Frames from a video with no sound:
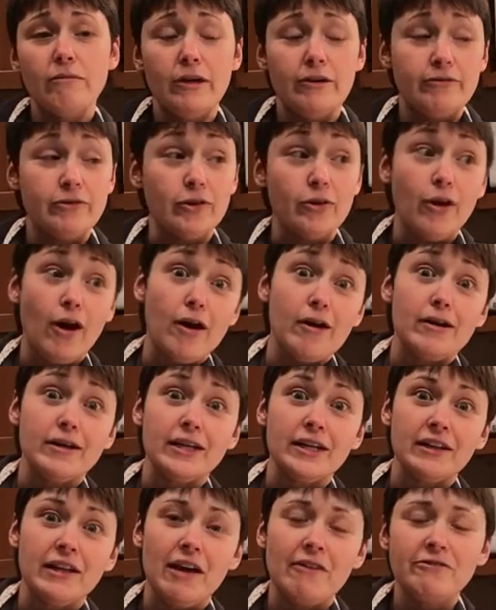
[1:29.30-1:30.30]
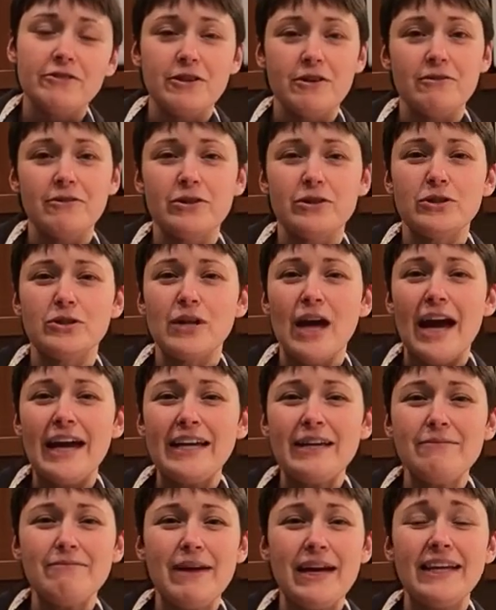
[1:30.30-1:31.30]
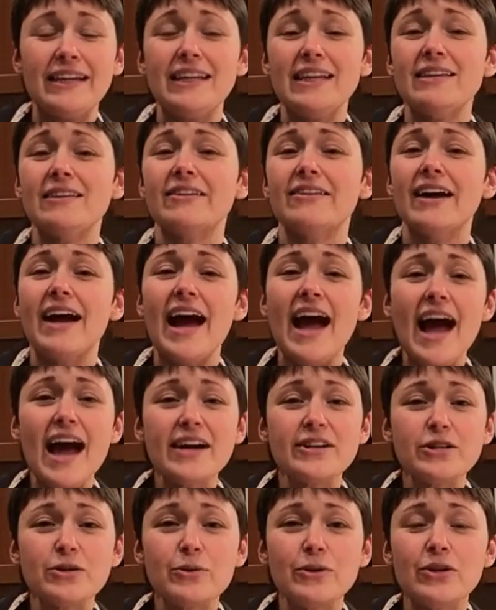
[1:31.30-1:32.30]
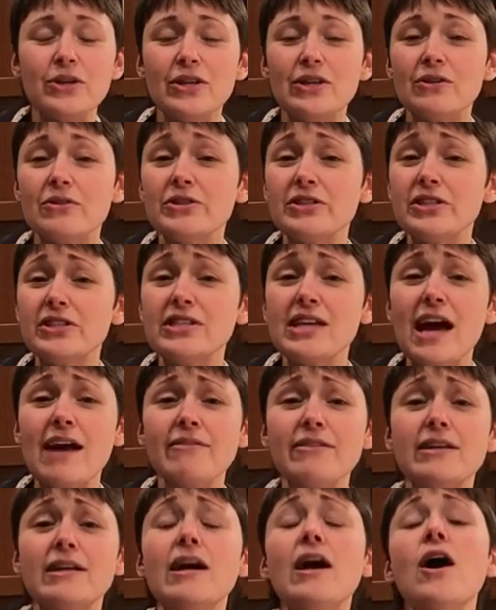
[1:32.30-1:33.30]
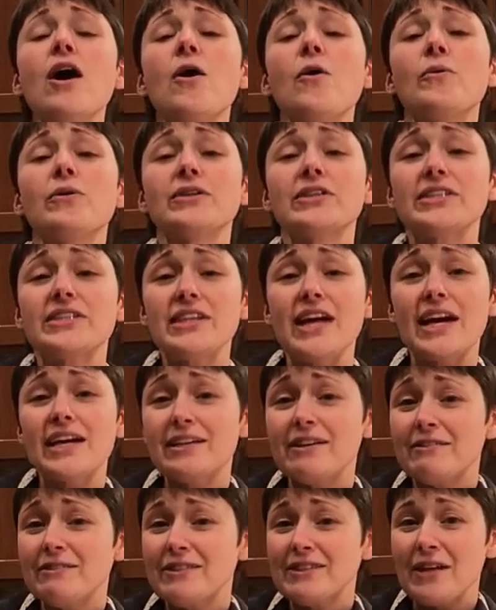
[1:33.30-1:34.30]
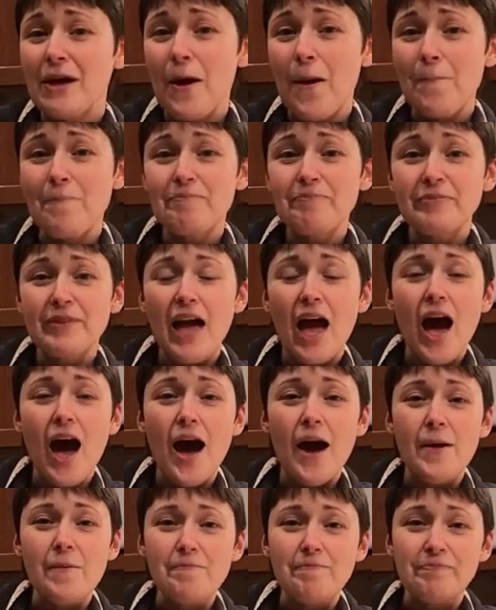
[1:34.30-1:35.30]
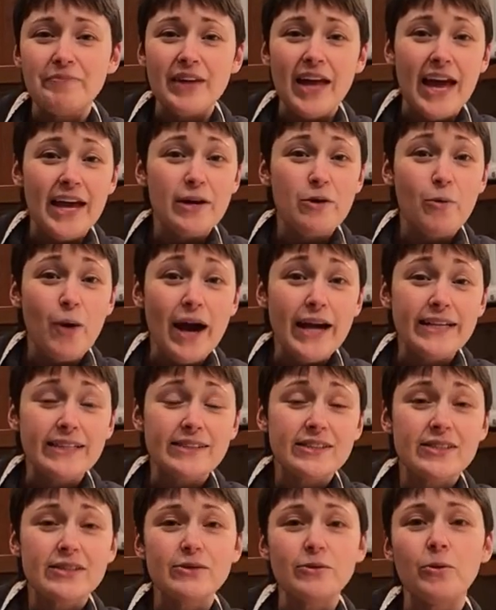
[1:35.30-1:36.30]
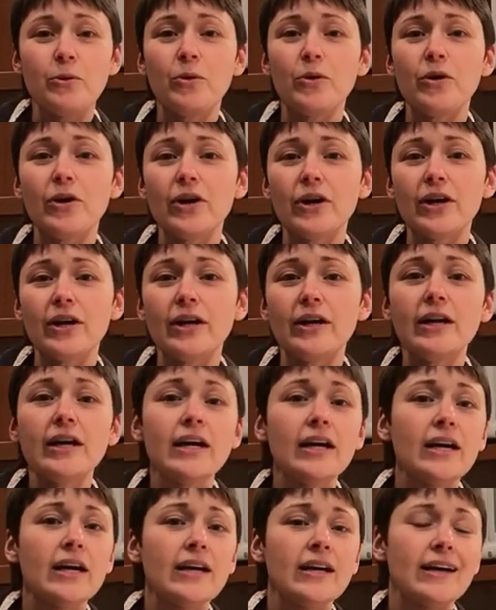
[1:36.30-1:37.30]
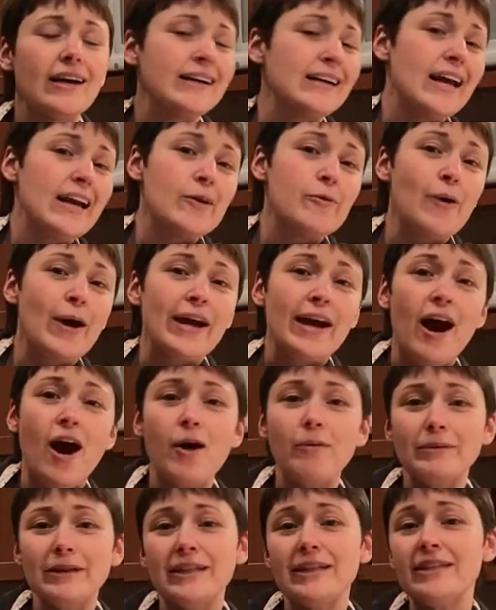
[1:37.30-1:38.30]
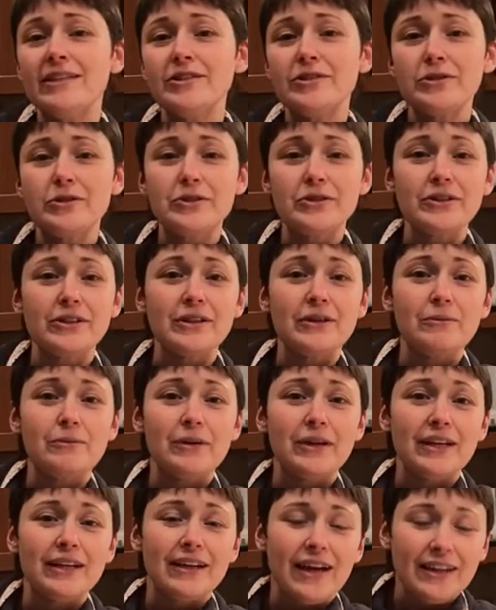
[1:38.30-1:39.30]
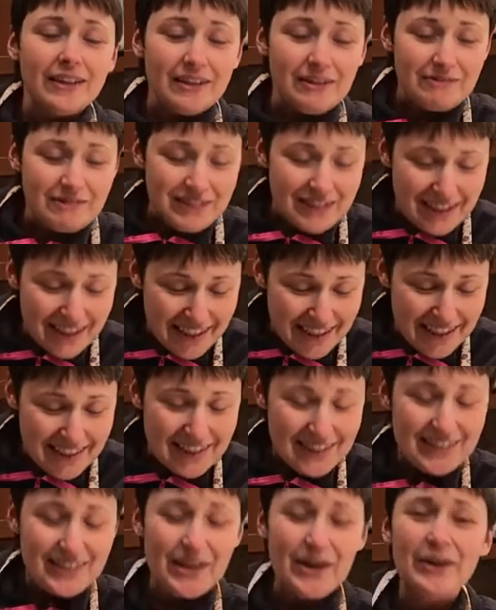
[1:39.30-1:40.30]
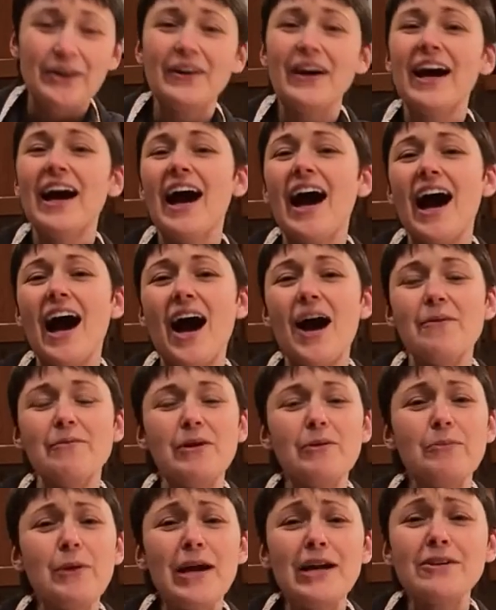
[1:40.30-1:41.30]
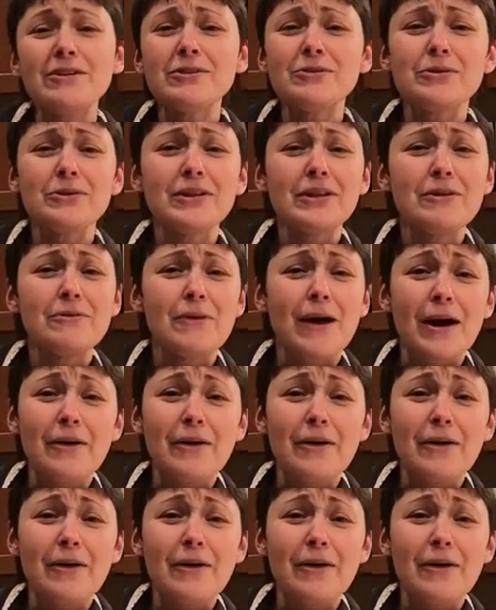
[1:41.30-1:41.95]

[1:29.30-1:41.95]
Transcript: if there are any leftovers, I can make either a hash with it or just have it with a side of some um, egg whites, or an egg white omelet is usually what I love to eat. So um, it pairs really